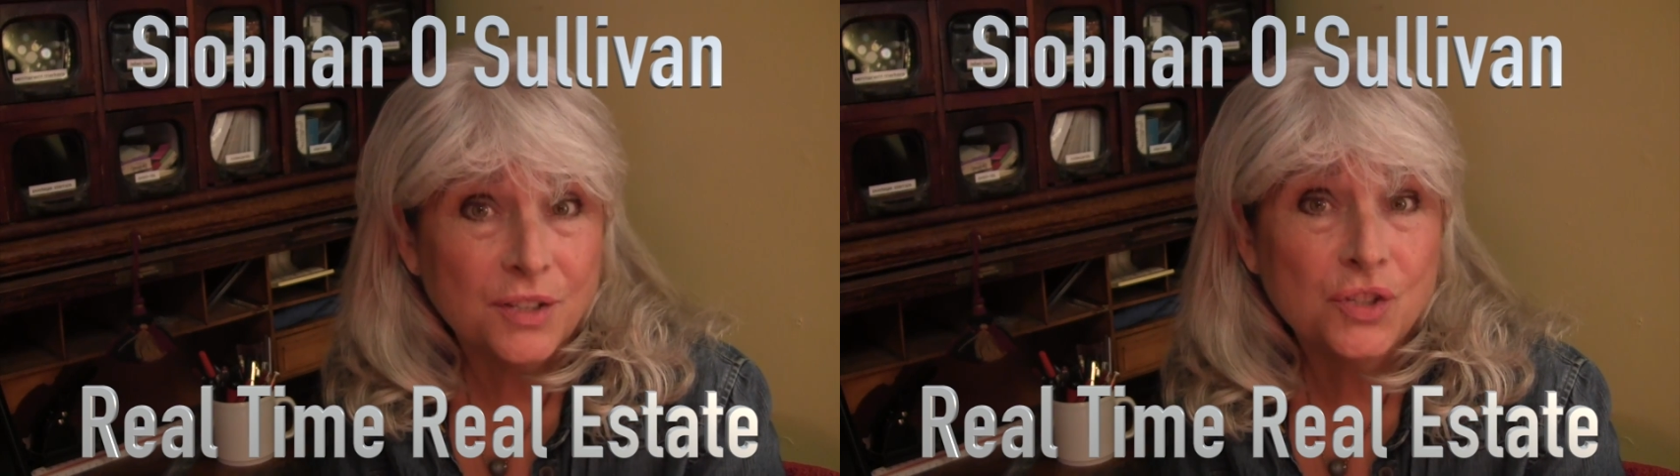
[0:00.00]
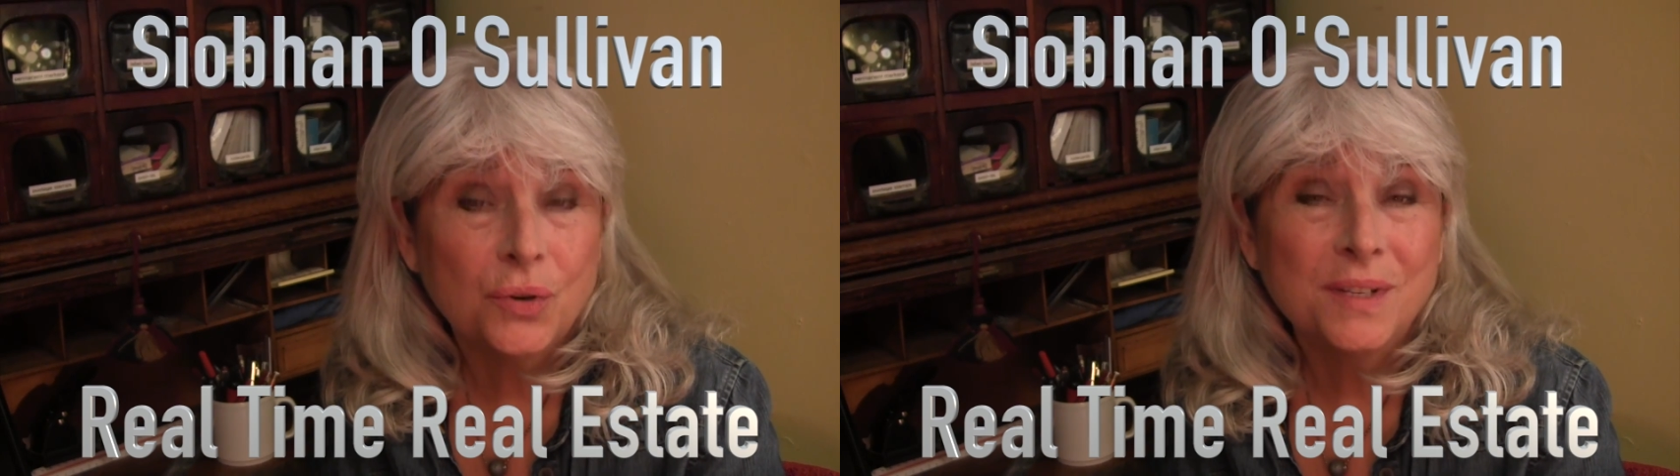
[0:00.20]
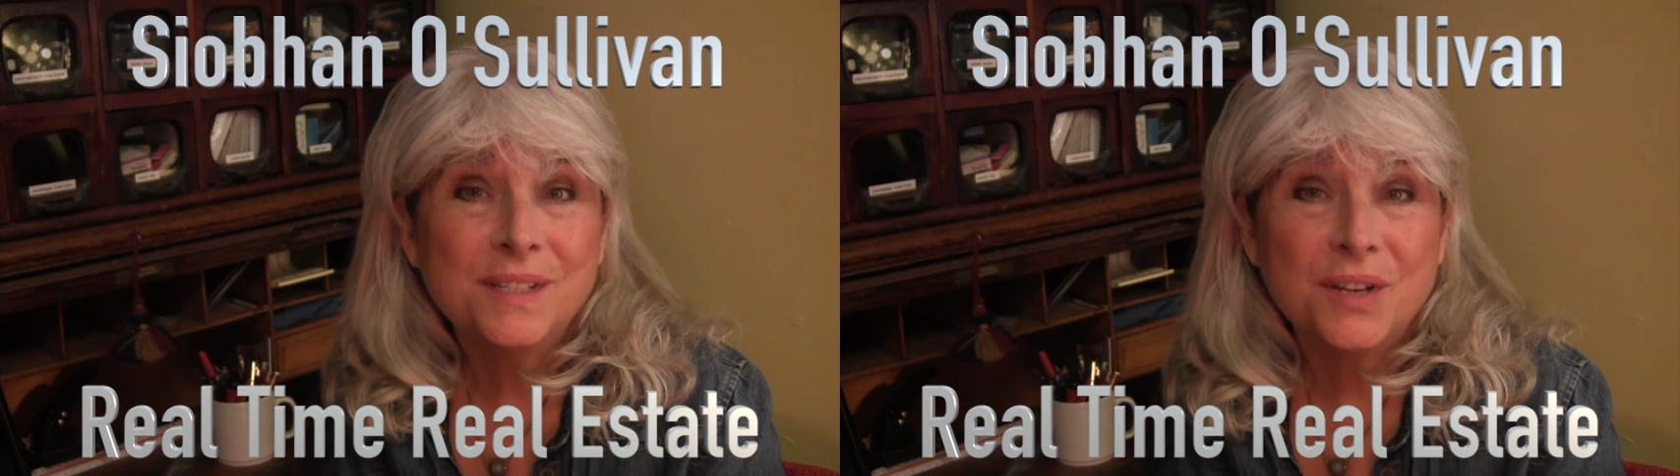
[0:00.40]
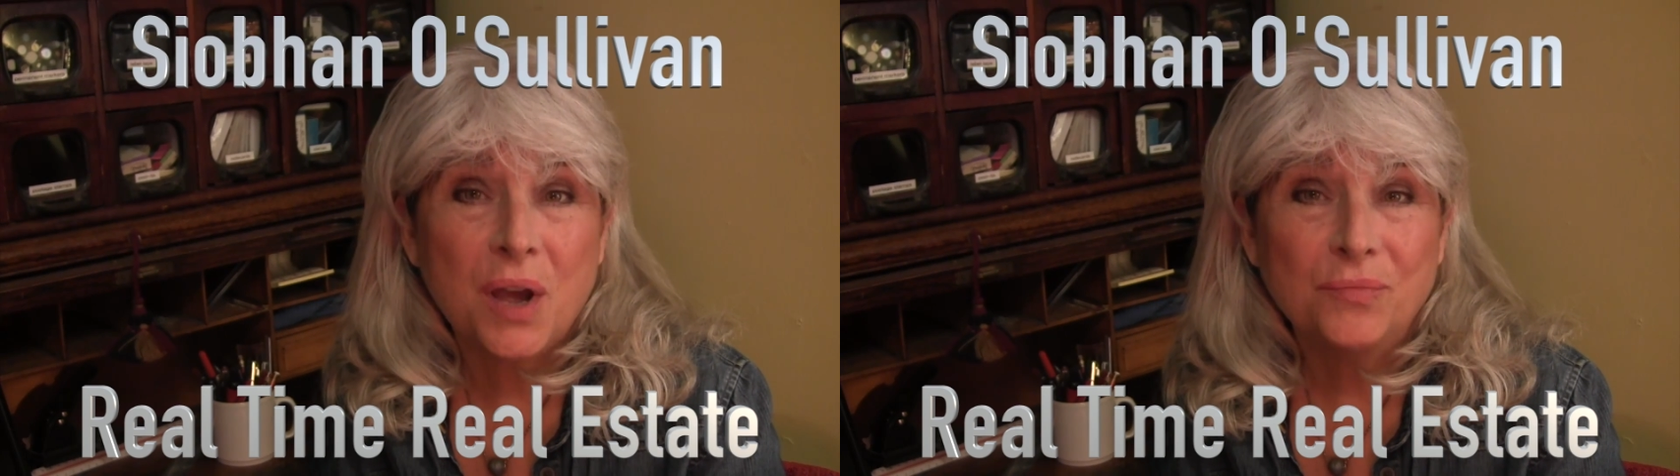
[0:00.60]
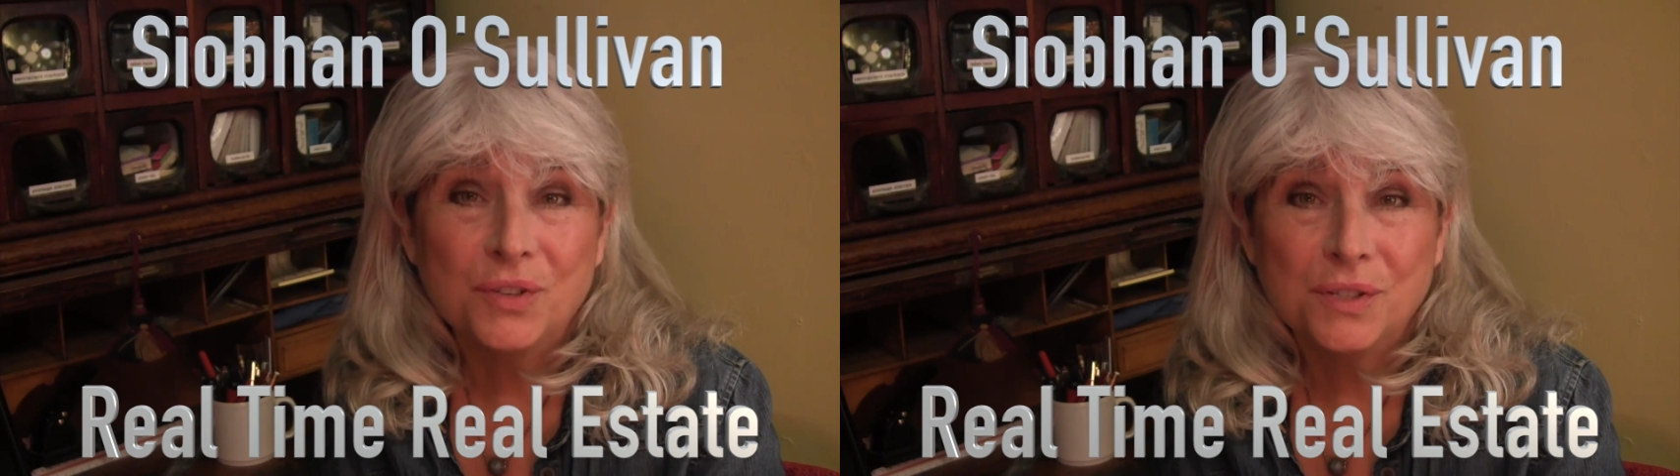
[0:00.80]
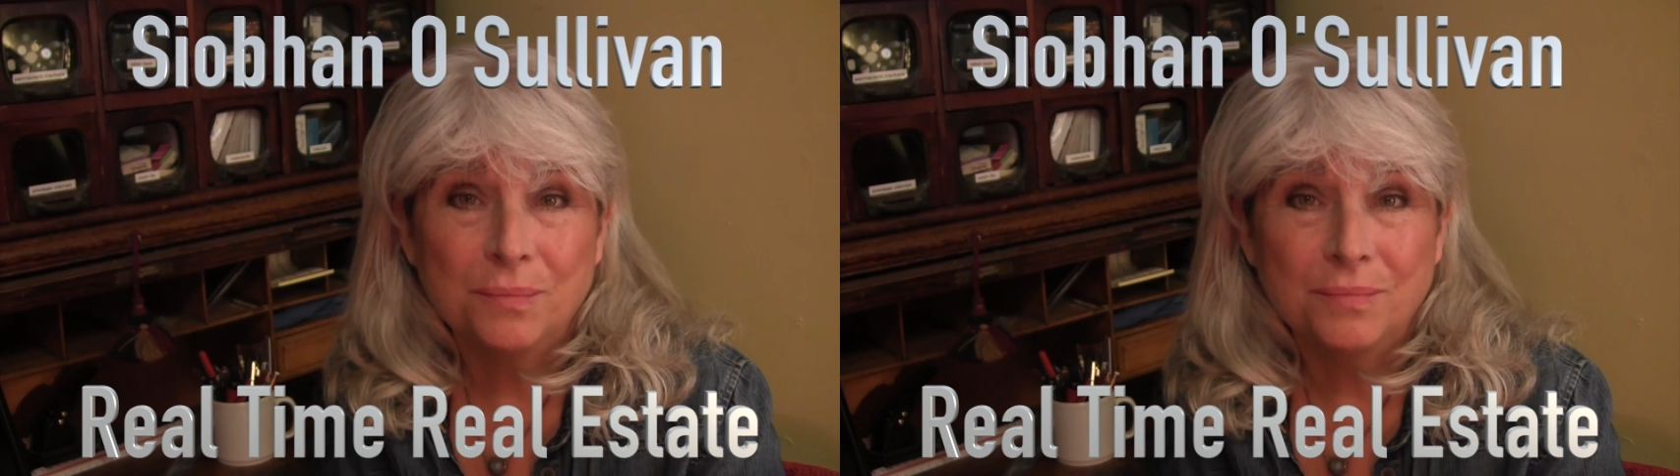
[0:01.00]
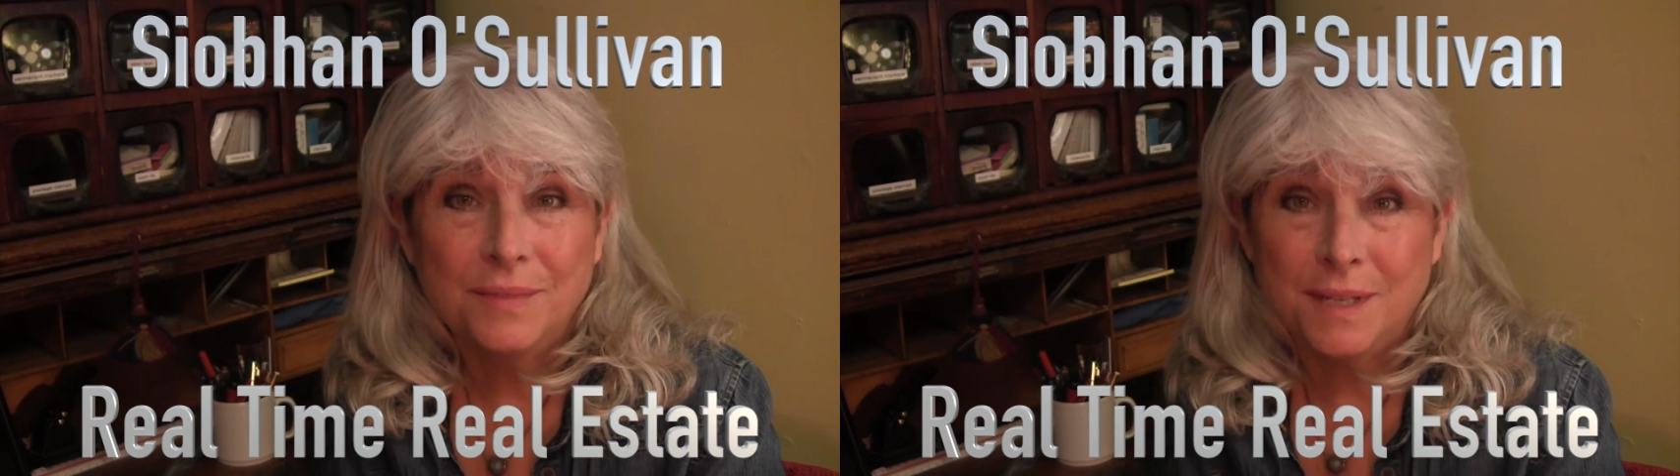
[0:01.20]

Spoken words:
so it's time for some